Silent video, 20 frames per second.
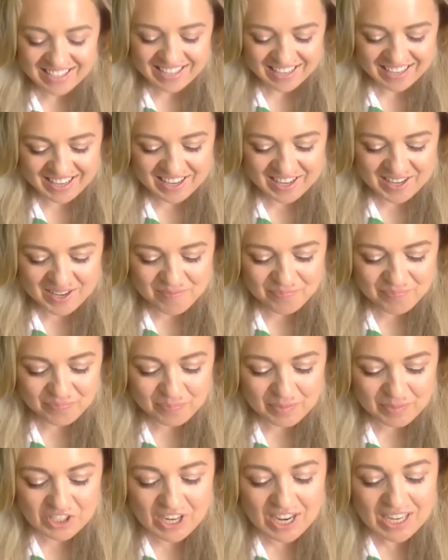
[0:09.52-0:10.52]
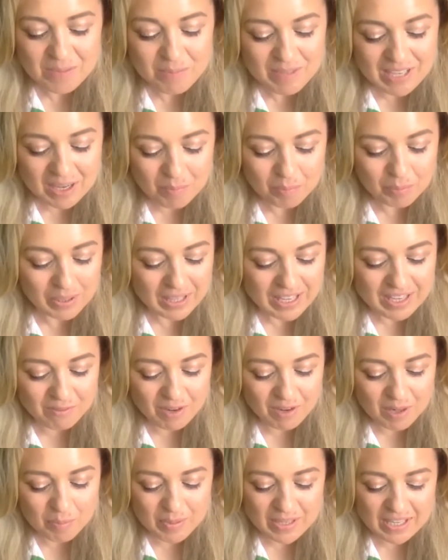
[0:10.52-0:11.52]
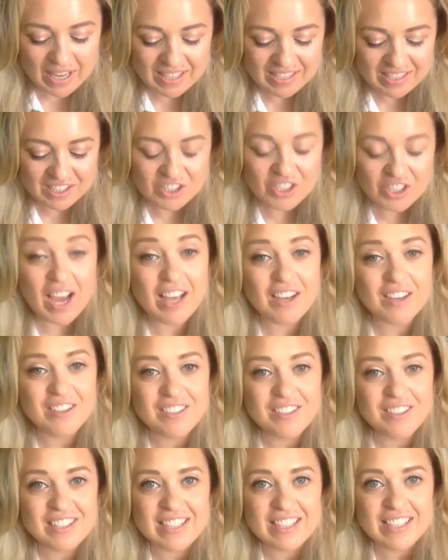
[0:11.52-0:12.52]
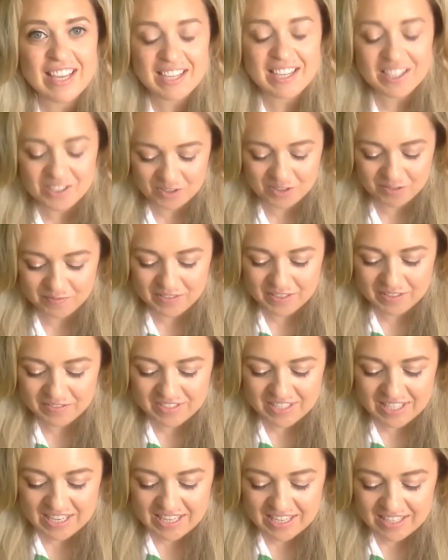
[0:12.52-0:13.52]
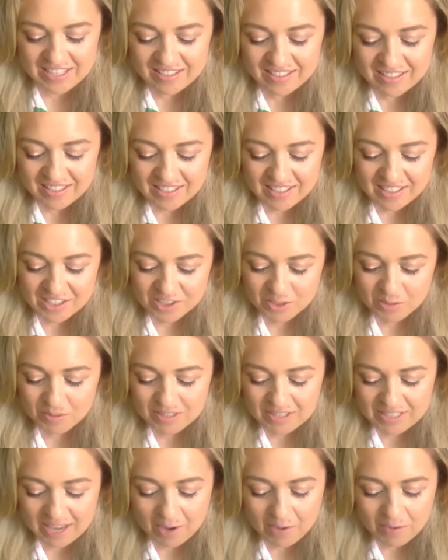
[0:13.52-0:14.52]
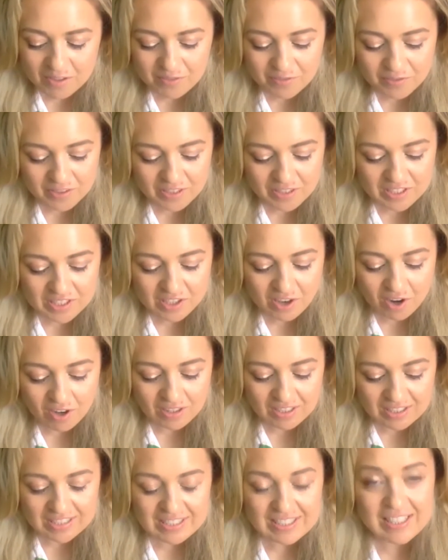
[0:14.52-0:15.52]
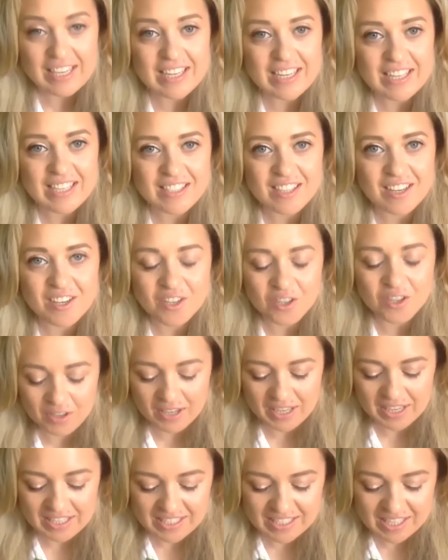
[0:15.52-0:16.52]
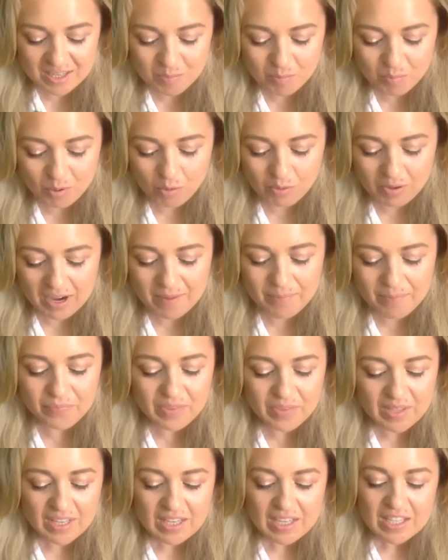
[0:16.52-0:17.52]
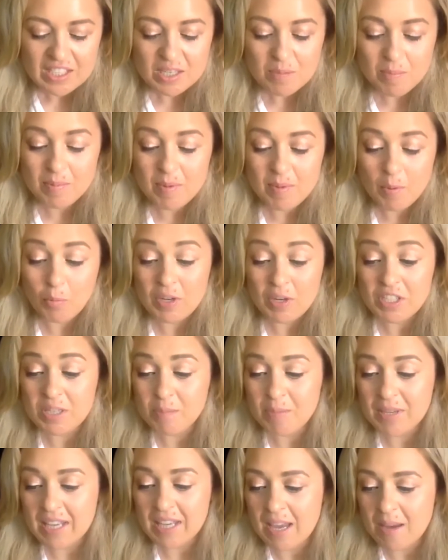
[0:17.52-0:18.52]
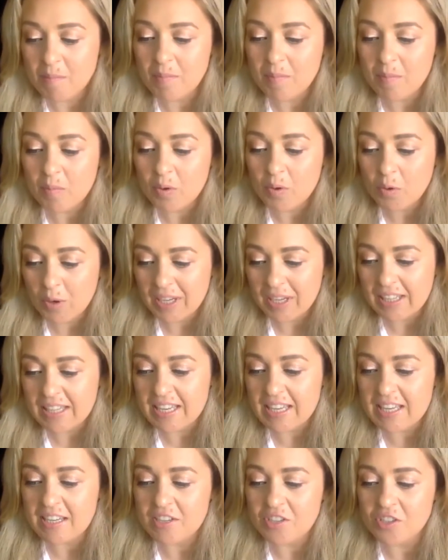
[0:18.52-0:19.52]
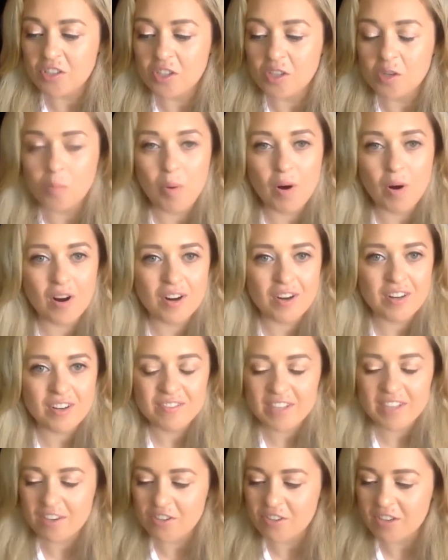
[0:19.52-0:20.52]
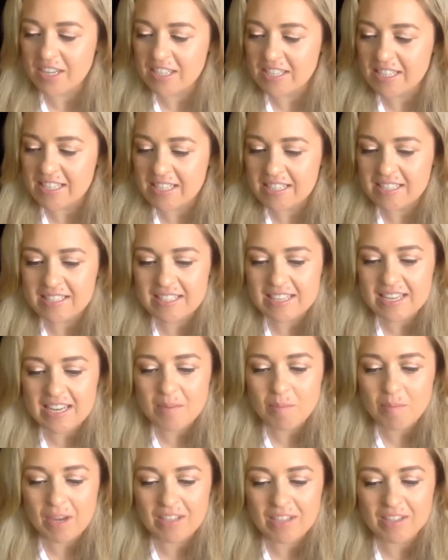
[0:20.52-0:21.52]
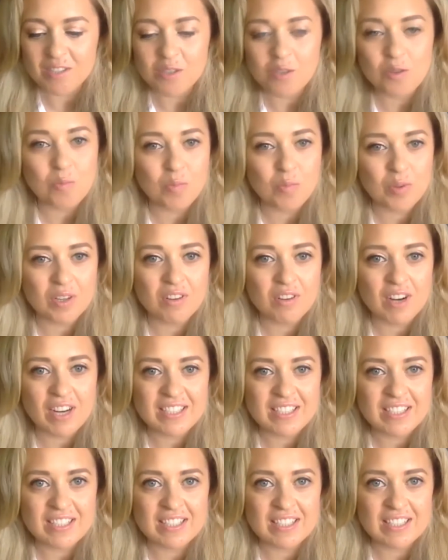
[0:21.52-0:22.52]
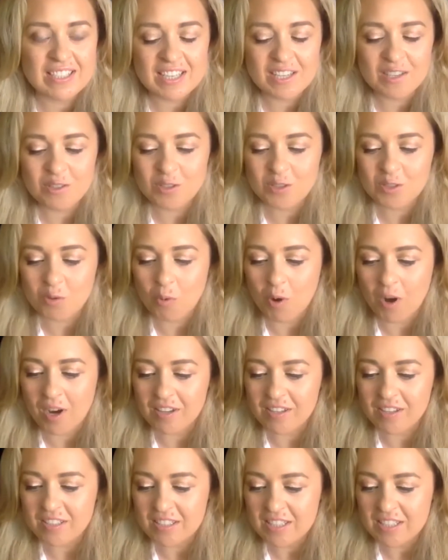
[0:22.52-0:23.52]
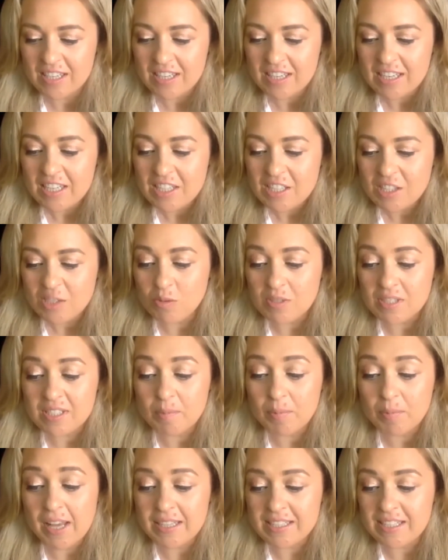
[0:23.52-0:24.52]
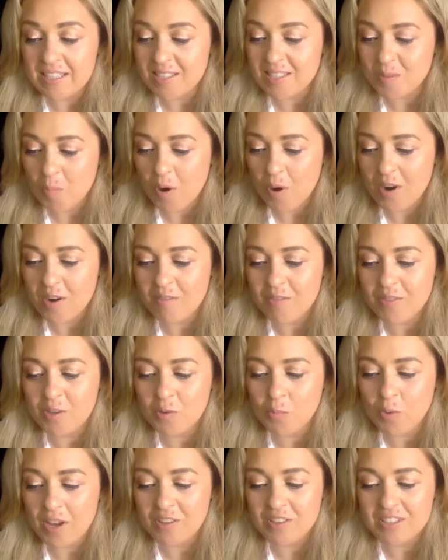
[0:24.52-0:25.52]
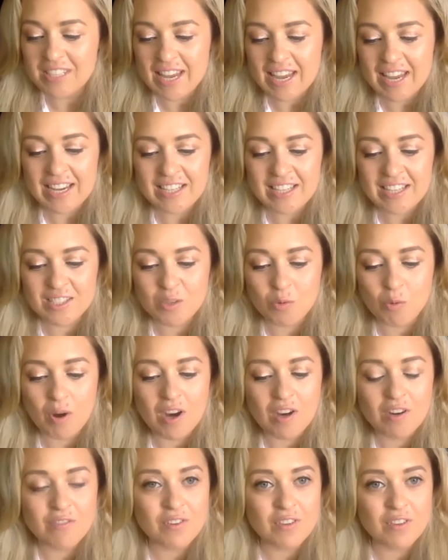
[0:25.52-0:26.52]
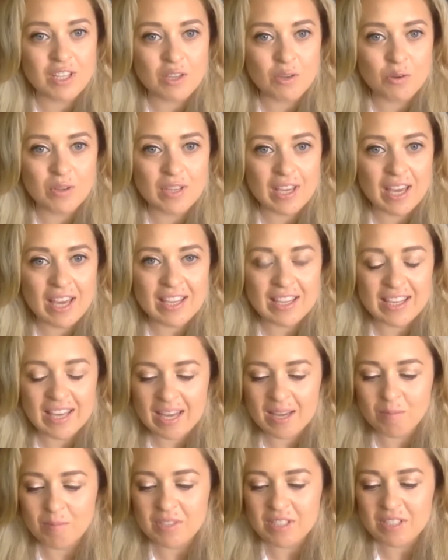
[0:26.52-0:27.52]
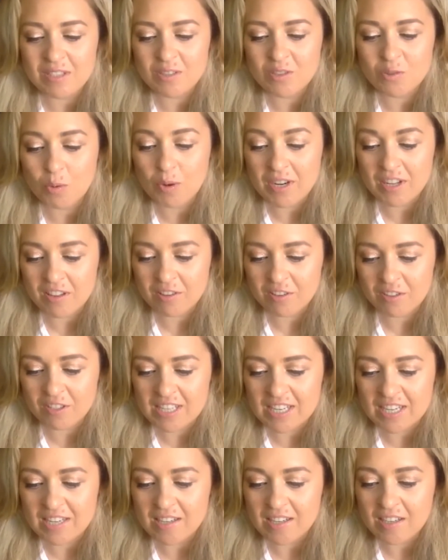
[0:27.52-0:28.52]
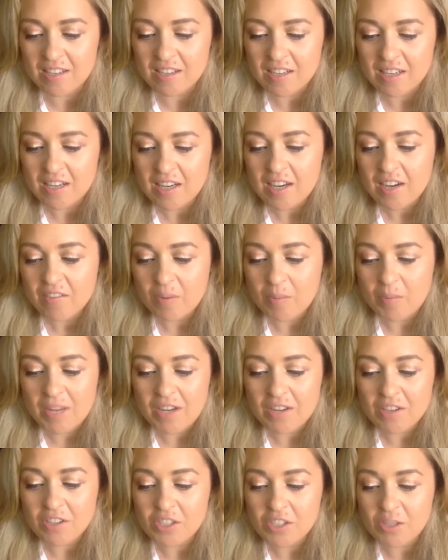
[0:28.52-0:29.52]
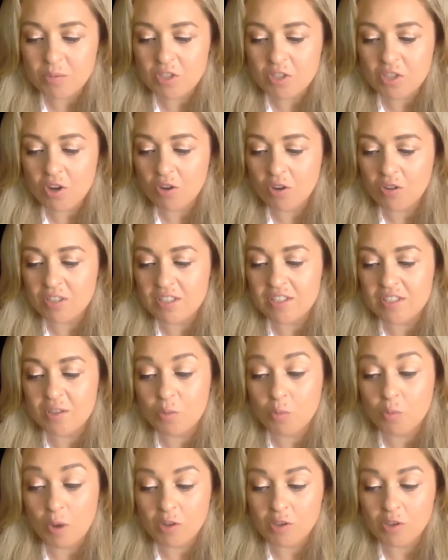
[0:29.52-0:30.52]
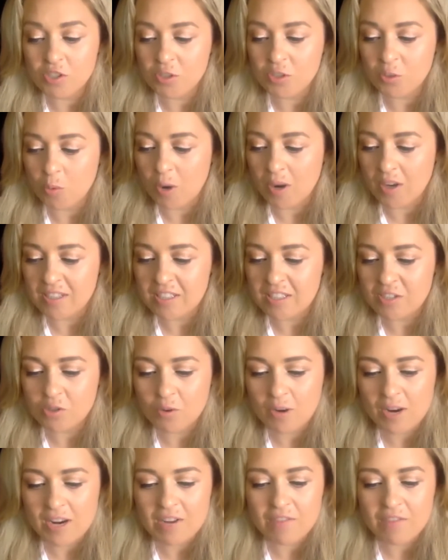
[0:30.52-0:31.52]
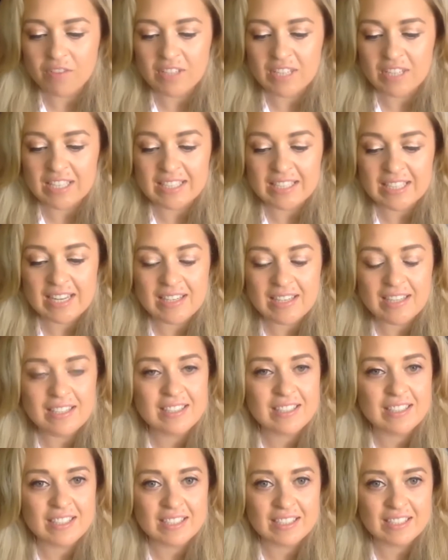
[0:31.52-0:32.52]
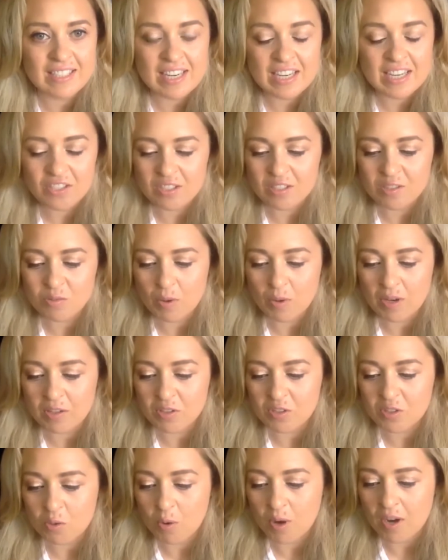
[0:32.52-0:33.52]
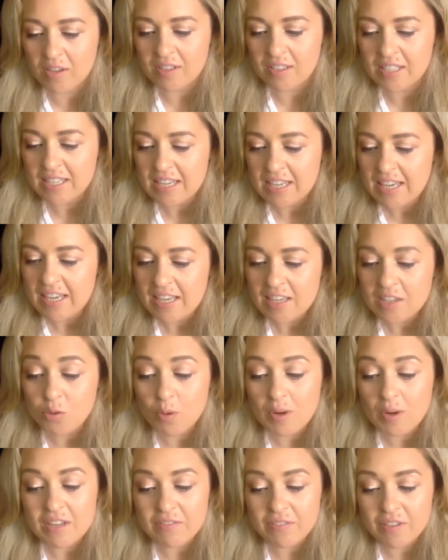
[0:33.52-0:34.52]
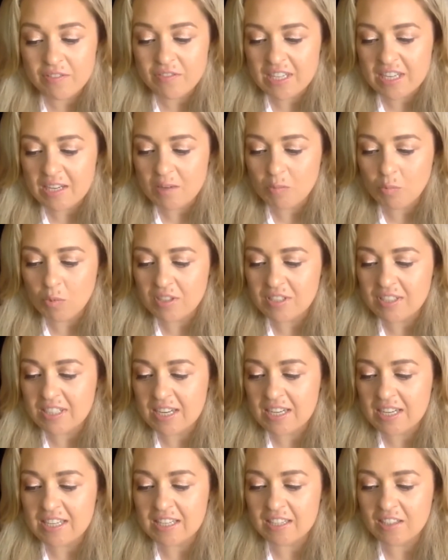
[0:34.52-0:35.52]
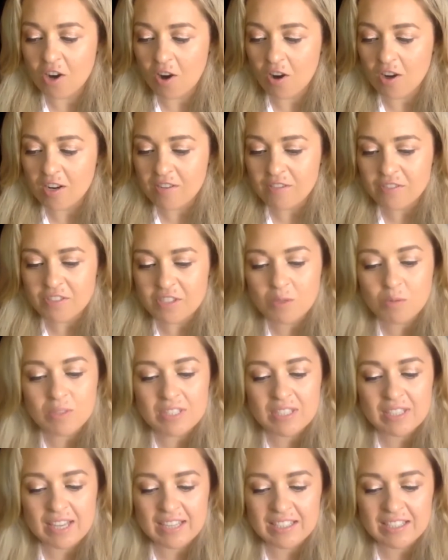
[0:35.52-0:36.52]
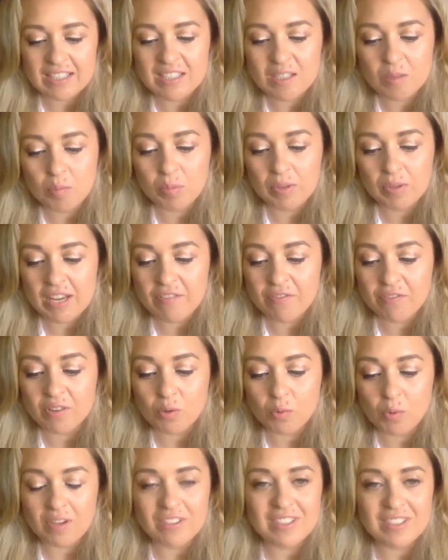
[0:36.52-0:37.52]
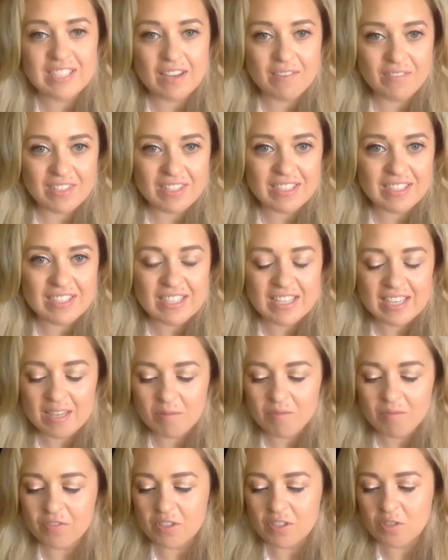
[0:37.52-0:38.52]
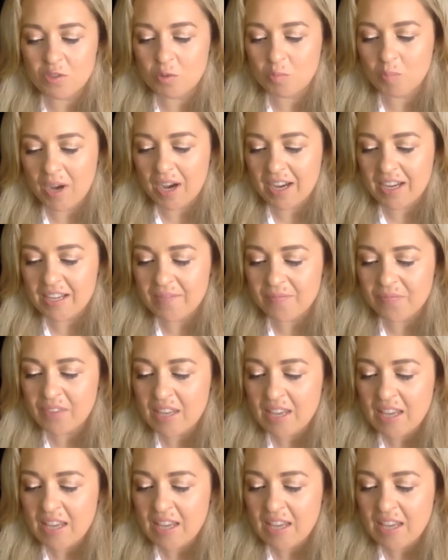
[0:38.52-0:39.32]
But Jazz began playing rugby as a child at the age of 15. She was scouted for the Scarlets Ladies Under-18 program, where she became quickly an integral part of the Under-18s team and soon progressed to the senior squad. She was selected as part of the Wales A squad for the UK Games in 2013. From there, she was called into the Welsh squad to train for the extended Six Nations Wales squad. In 2015, while studying at Cardiff, she was selected to play for the Wales Sevens team for Dubai.